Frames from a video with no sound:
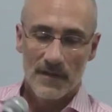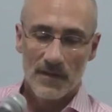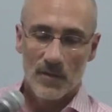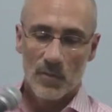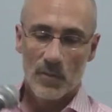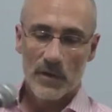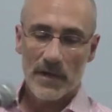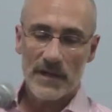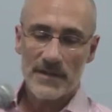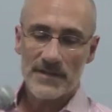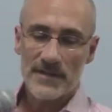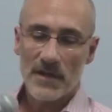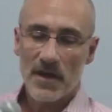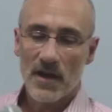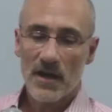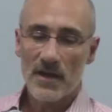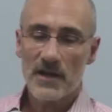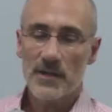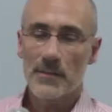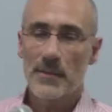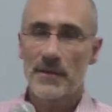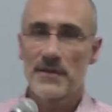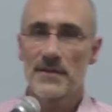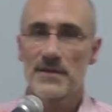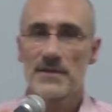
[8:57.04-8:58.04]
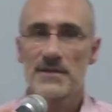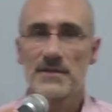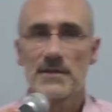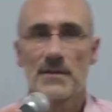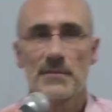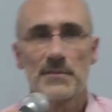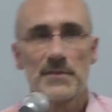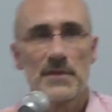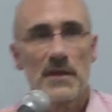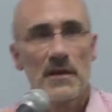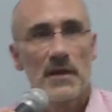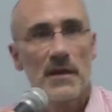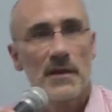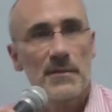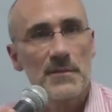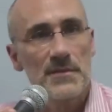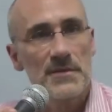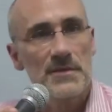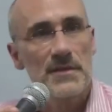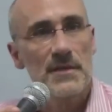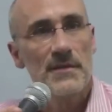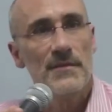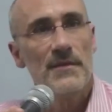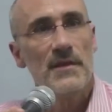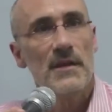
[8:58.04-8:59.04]
When I talk about this
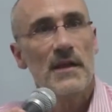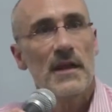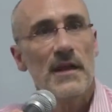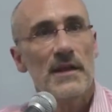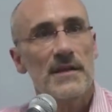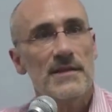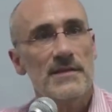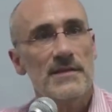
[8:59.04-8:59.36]
sometimes in the United